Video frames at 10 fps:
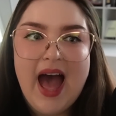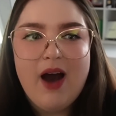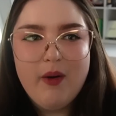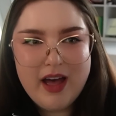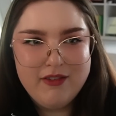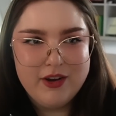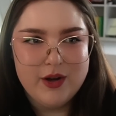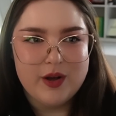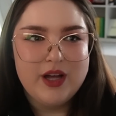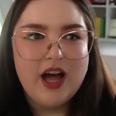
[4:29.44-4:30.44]

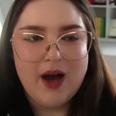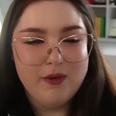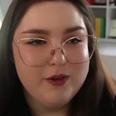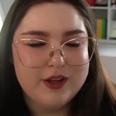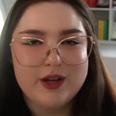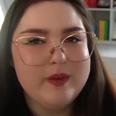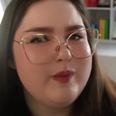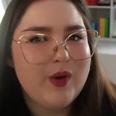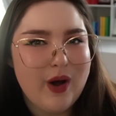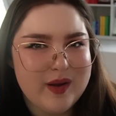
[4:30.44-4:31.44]
However, a lot of
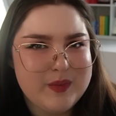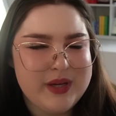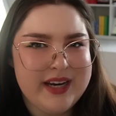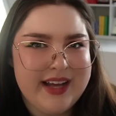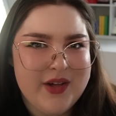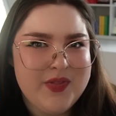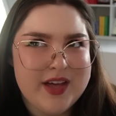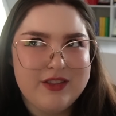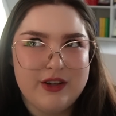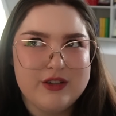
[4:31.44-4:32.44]
people are pointing out
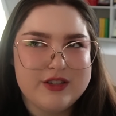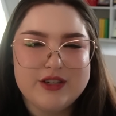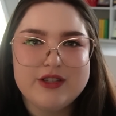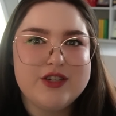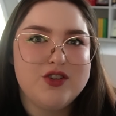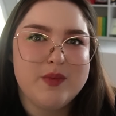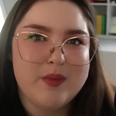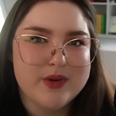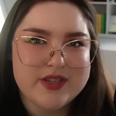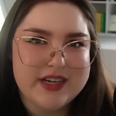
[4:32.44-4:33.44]
that there's literally two
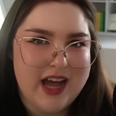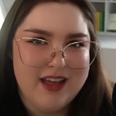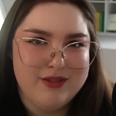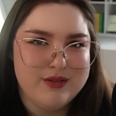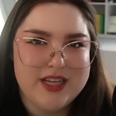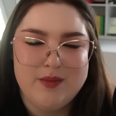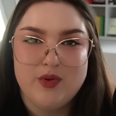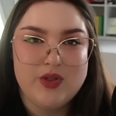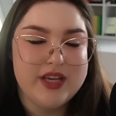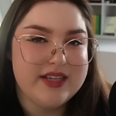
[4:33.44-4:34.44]
members in IVE who
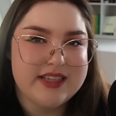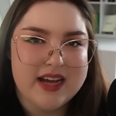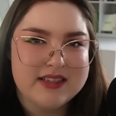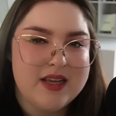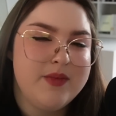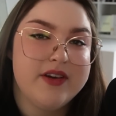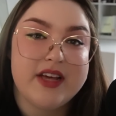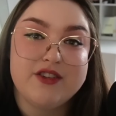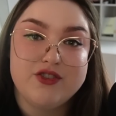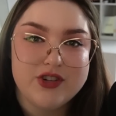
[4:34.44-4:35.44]
debuted the exact same year
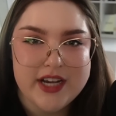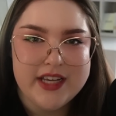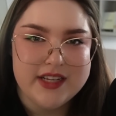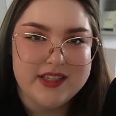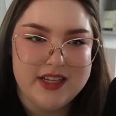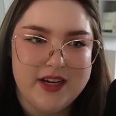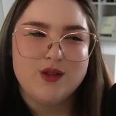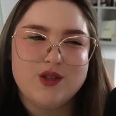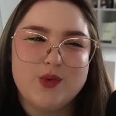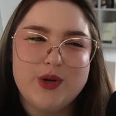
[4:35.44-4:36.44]
that Stray Kids did.
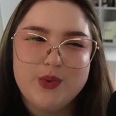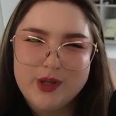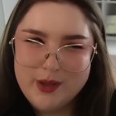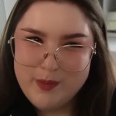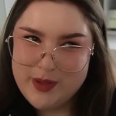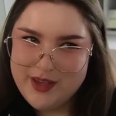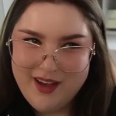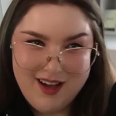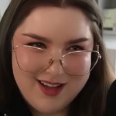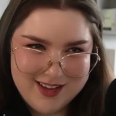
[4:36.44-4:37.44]
So would it really be
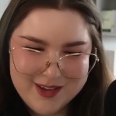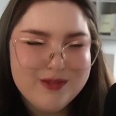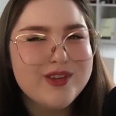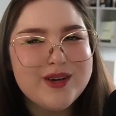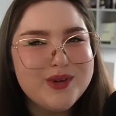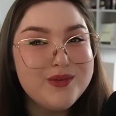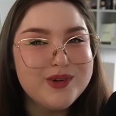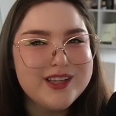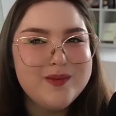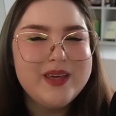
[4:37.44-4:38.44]
IVE? Like, would it
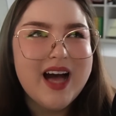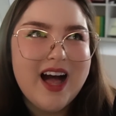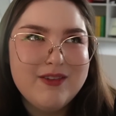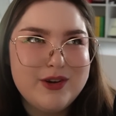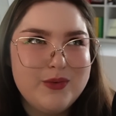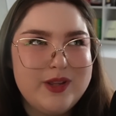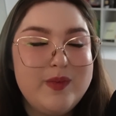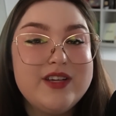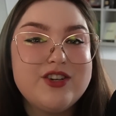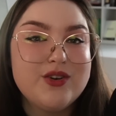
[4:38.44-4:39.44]
really be IVE? Would it really
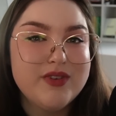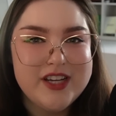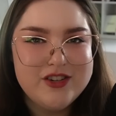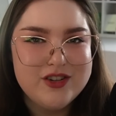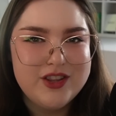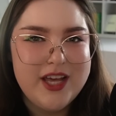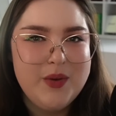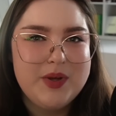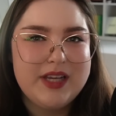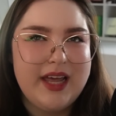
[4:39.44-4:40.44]
be a generational thing
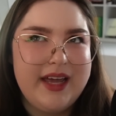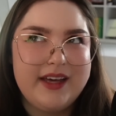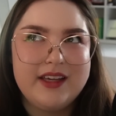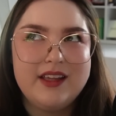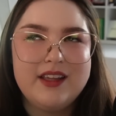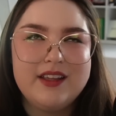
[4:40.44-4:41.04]
when, like,